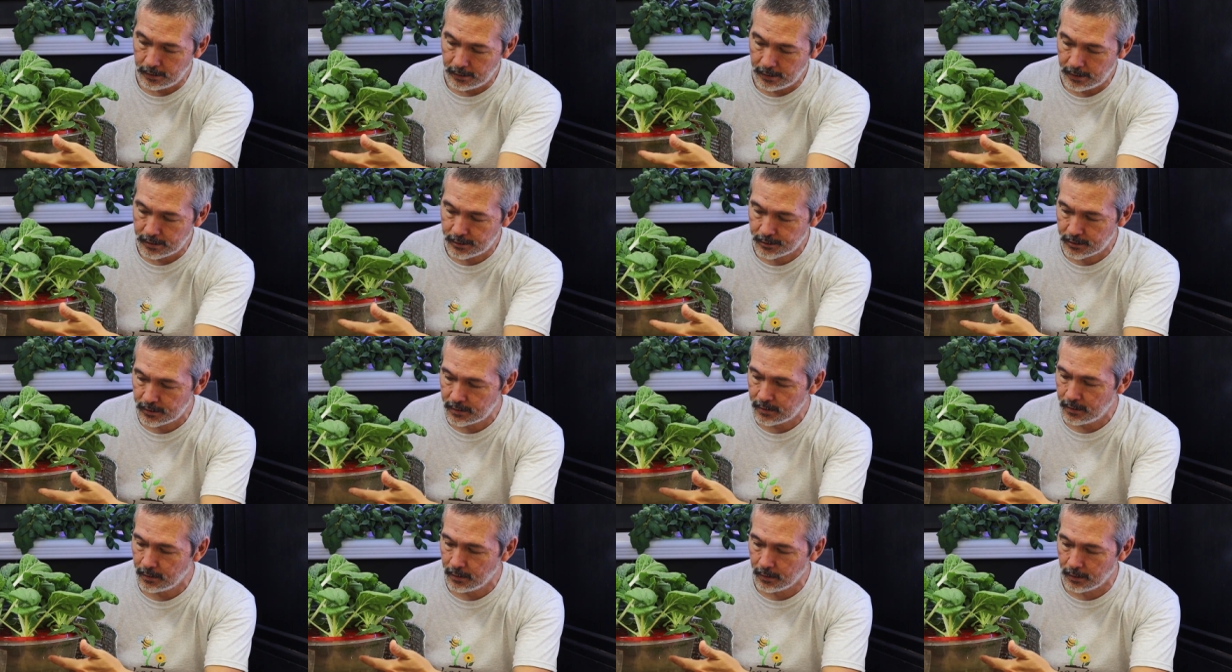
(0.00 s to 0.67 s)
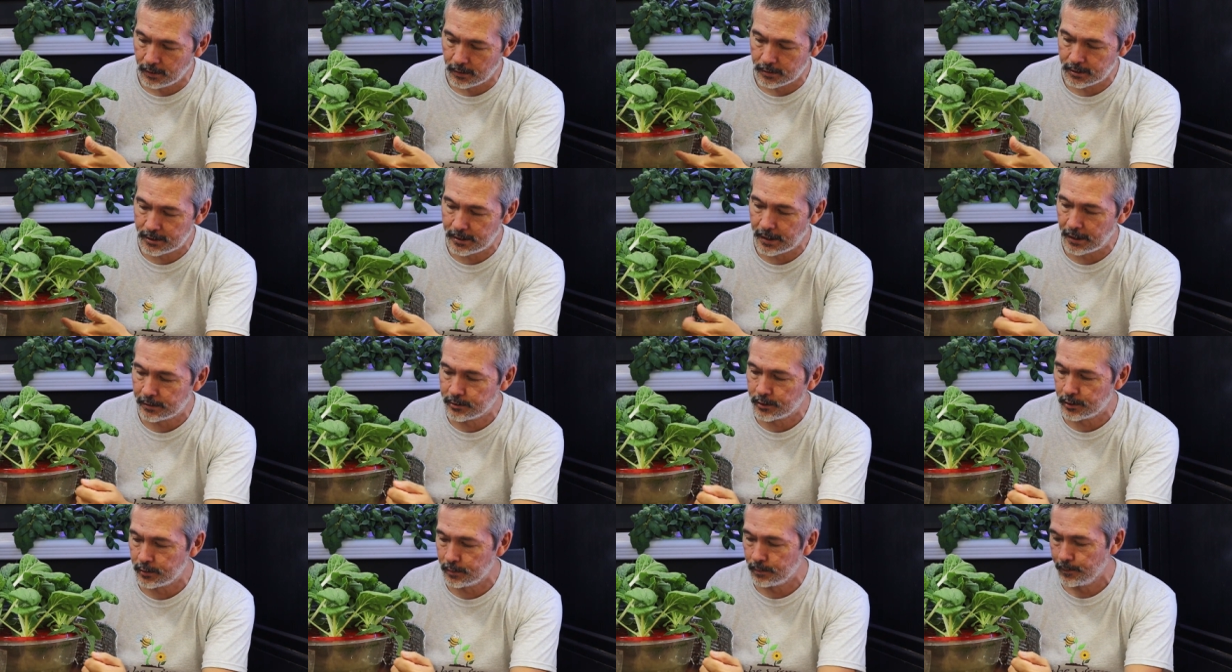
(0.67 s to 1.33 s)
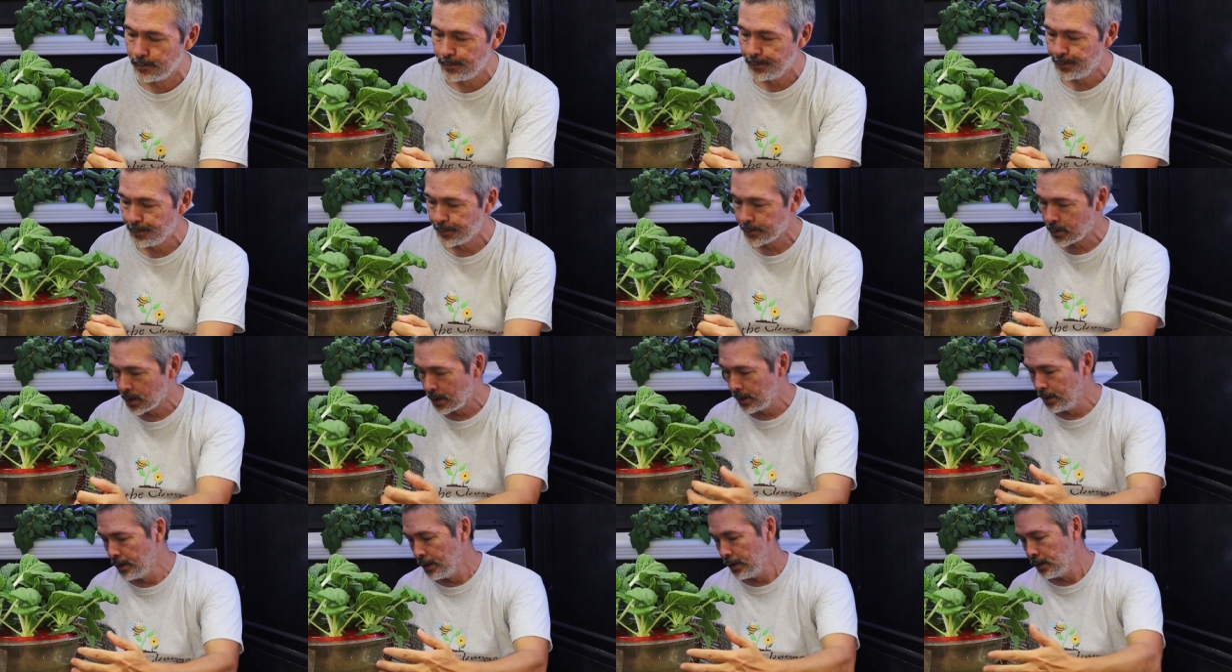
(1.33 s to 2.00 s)
in this little section.
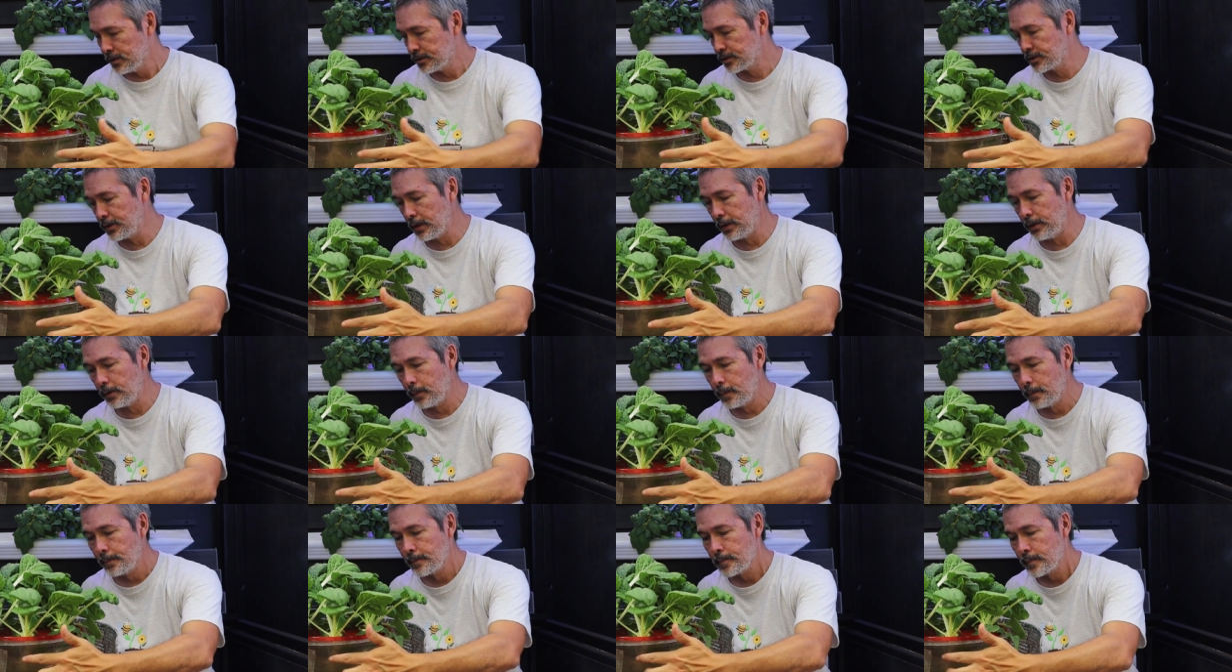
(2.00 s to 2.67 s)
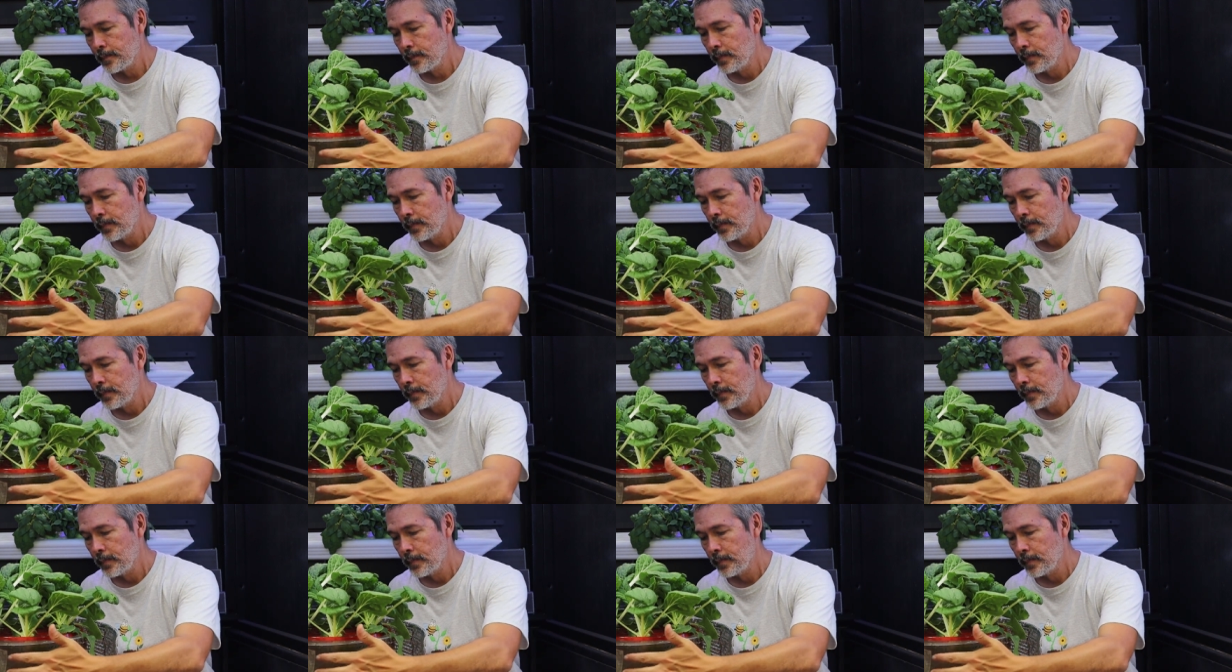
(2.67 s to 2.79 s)
So